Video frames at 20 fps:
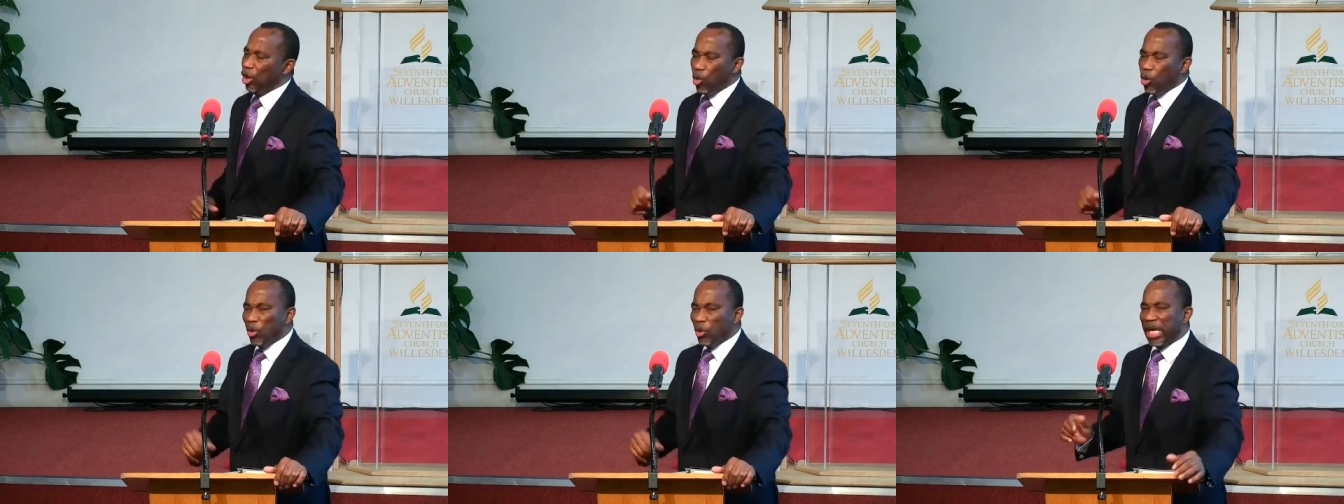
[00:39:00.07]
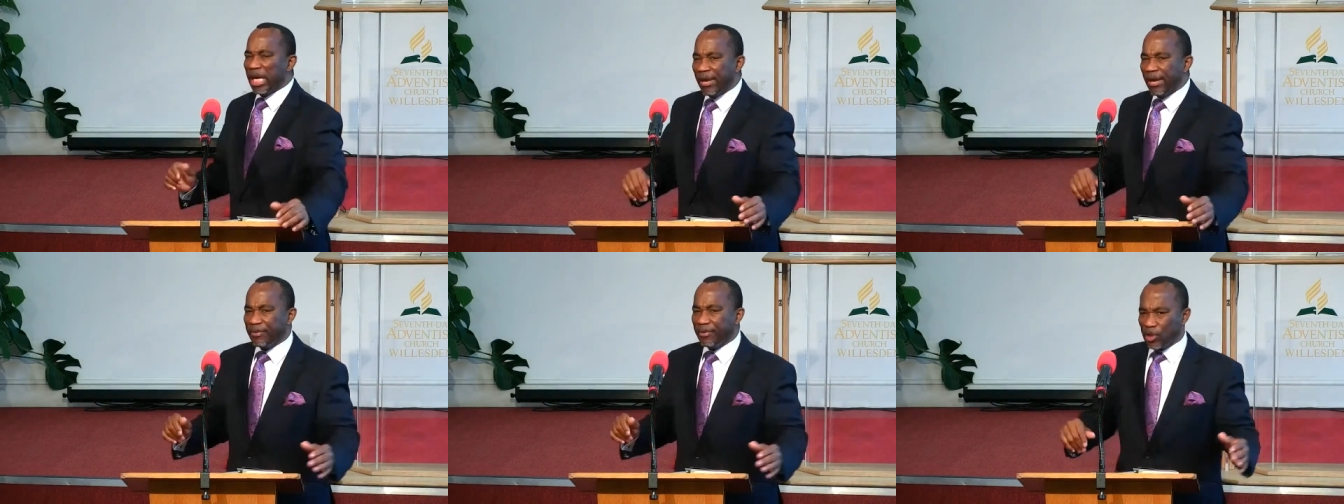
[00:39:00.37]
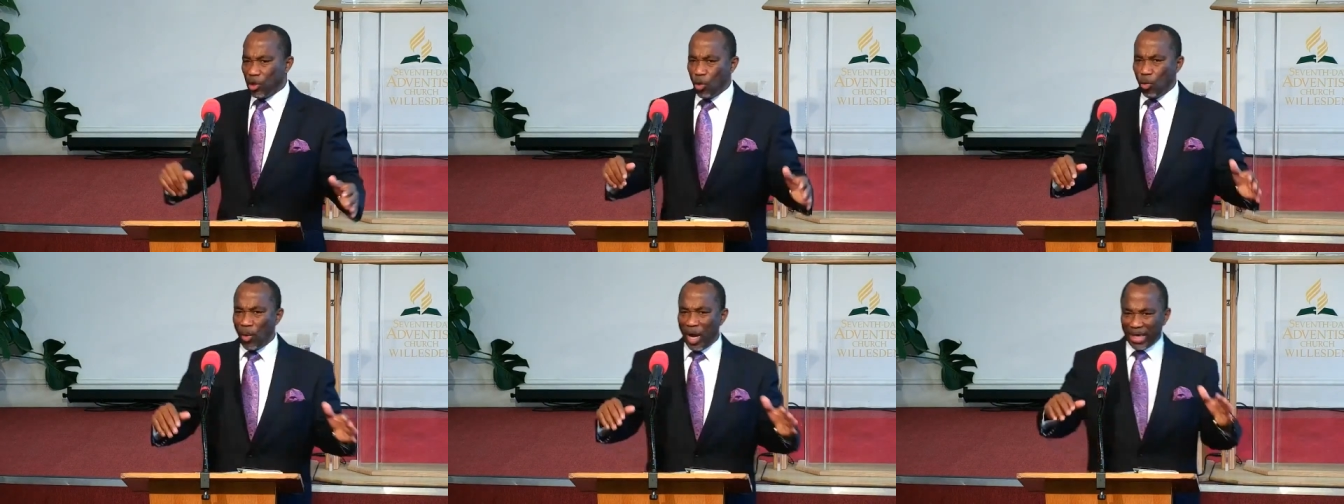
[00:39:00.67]
Who
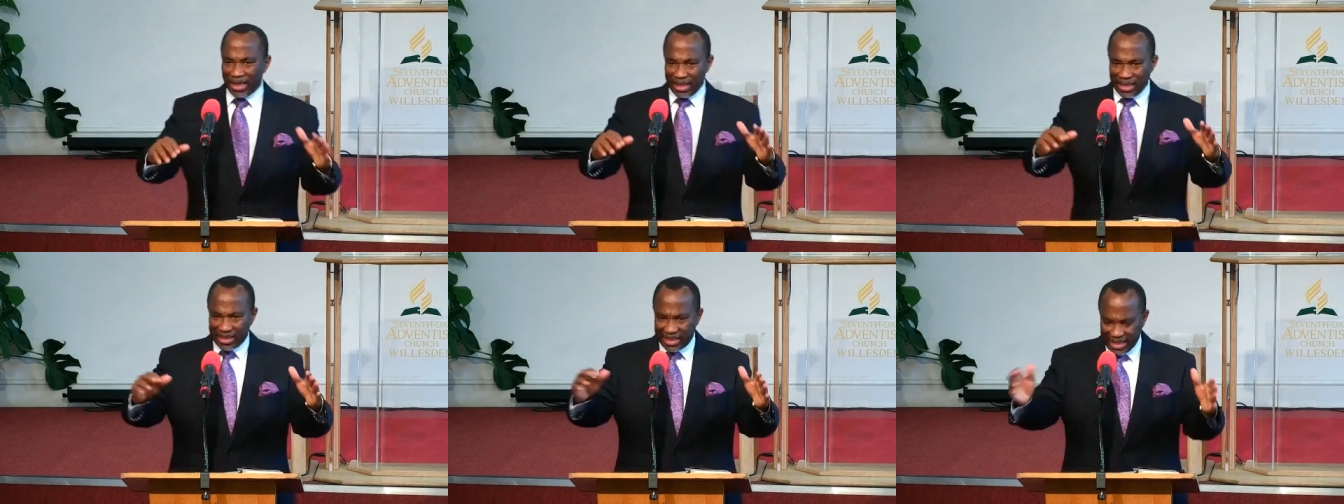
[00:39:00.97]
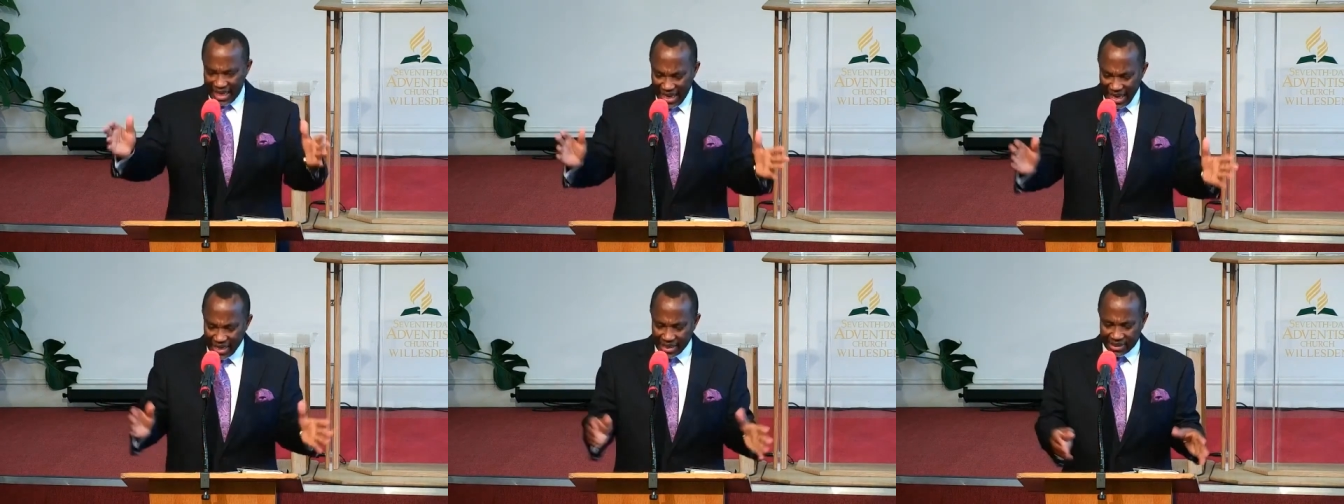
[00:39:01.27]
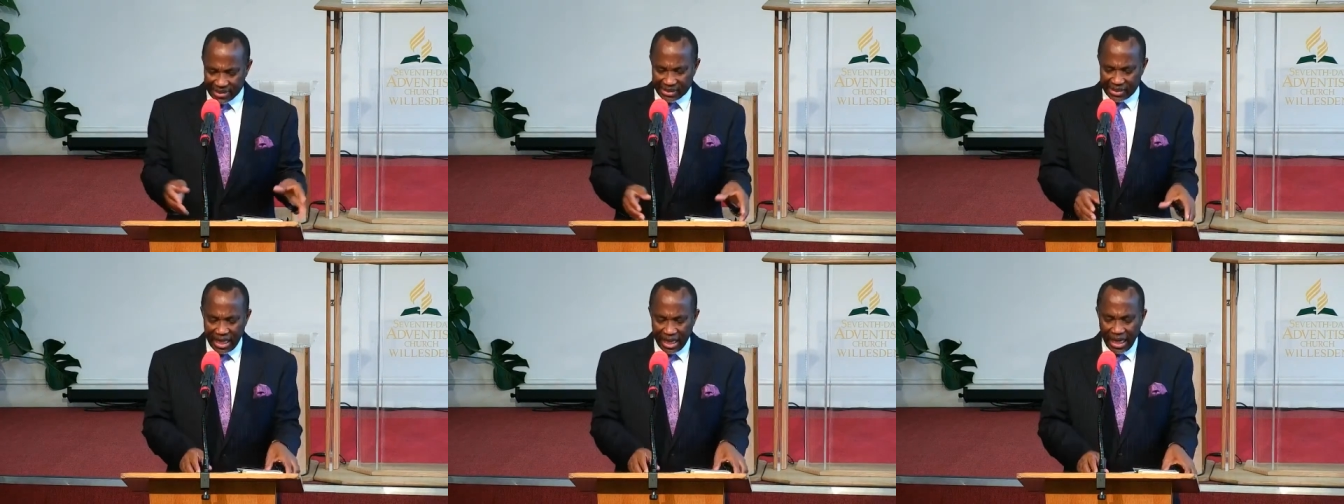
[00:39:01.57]
gives you what it
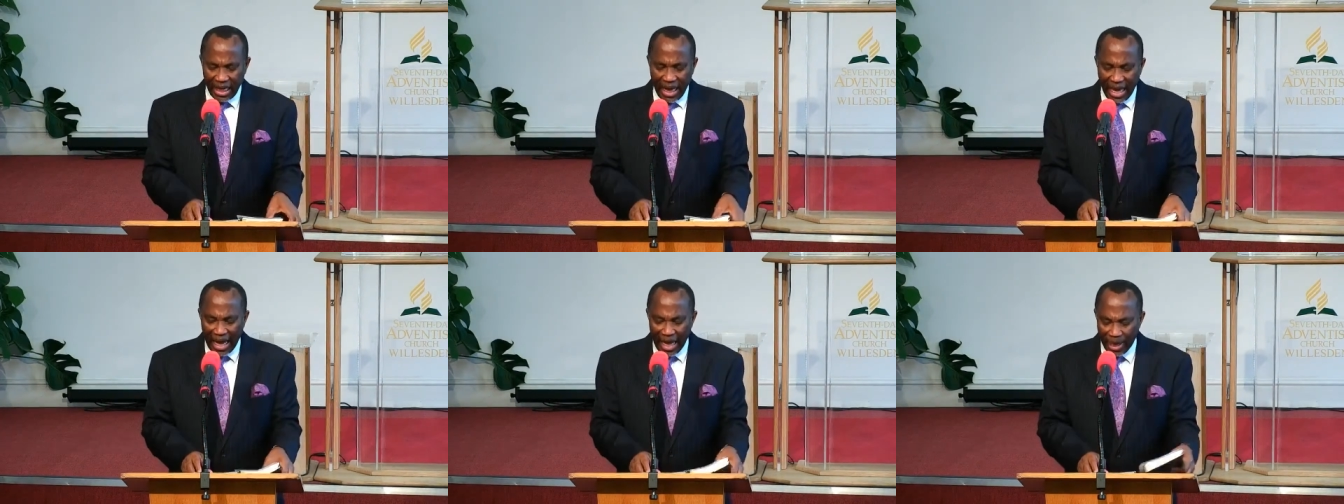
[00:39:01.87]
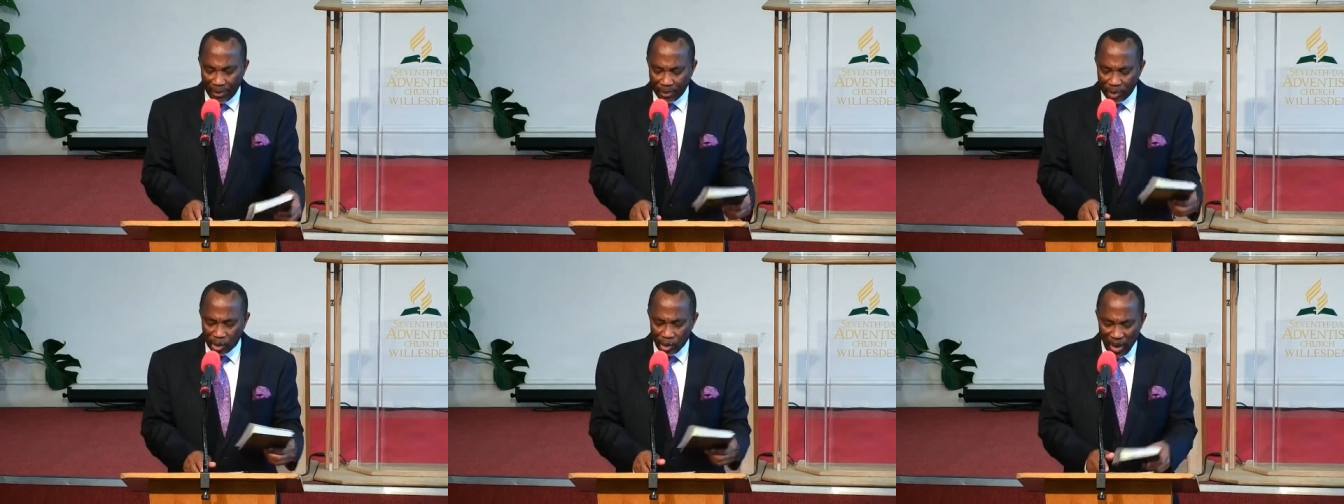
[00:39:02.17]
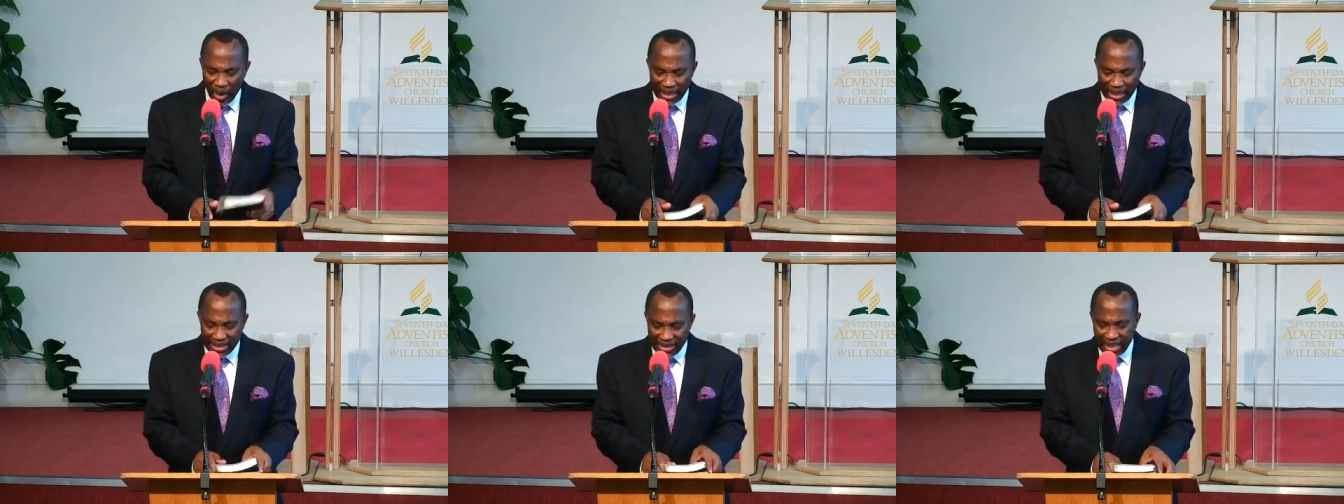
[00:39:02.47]
takes
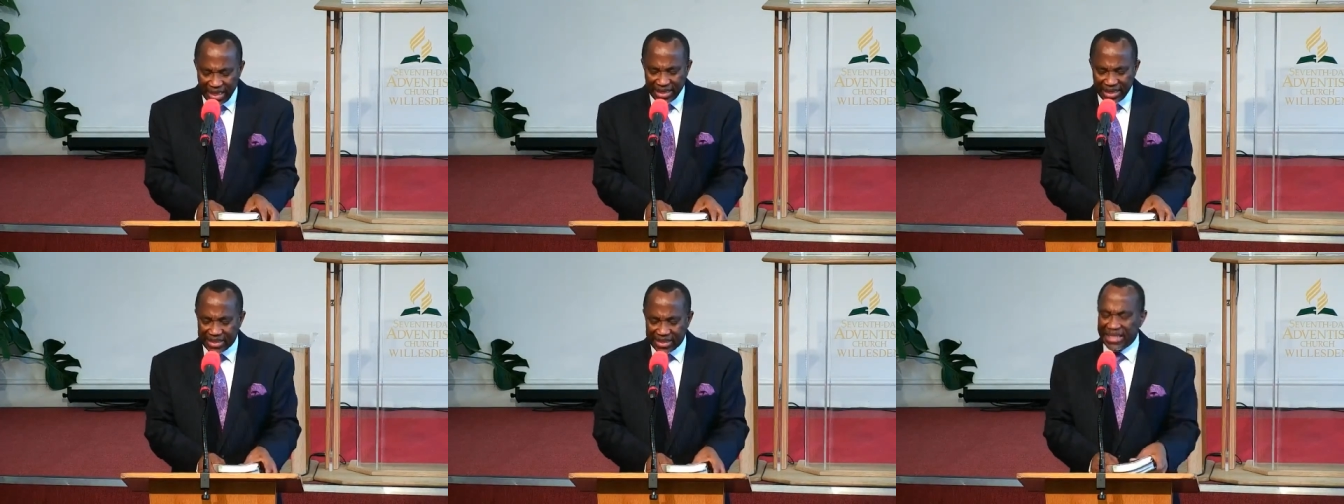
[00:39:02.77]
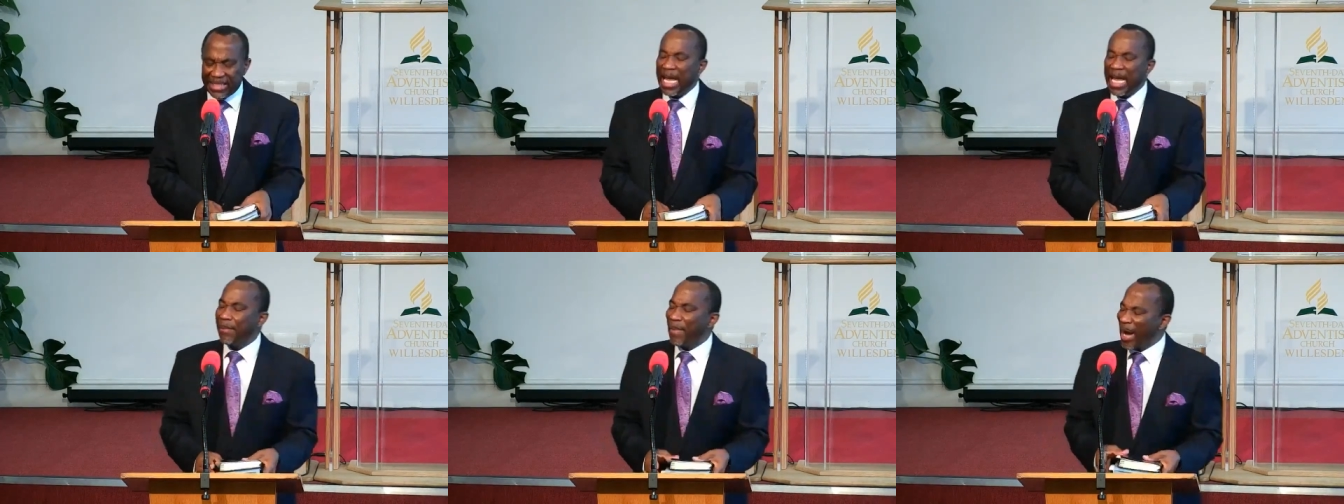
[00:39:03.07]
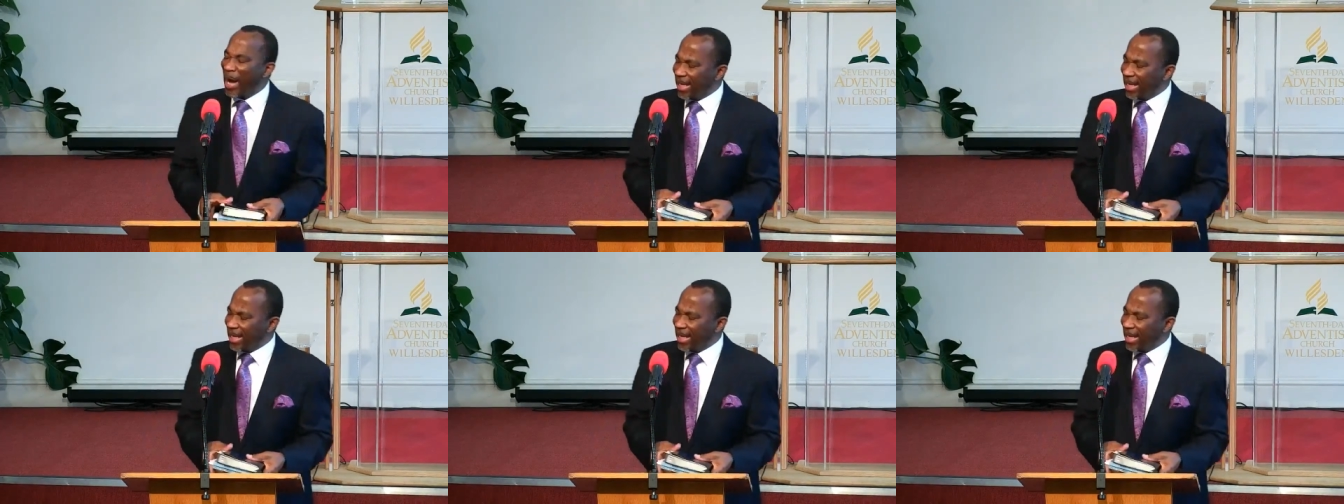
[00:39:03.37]
to exist day